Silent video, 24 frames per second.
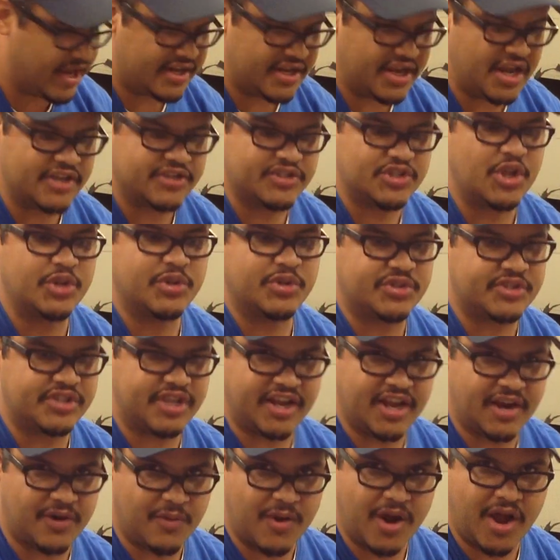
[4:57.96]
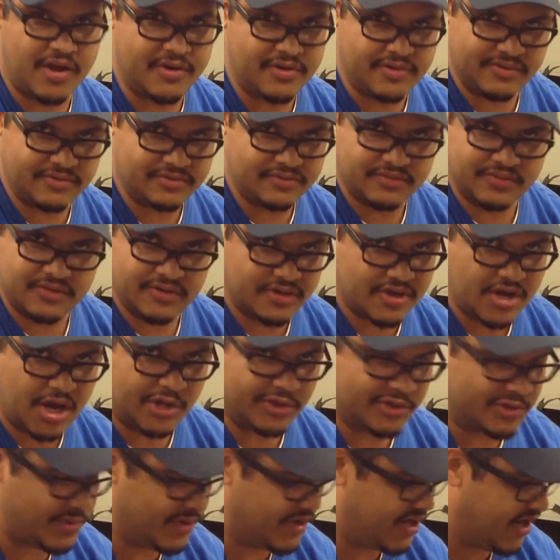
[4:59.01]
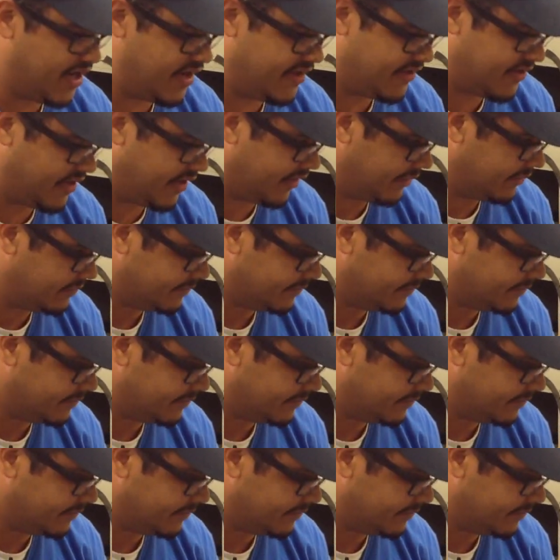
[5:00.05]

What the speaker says: idea is not to stay around not doing anything,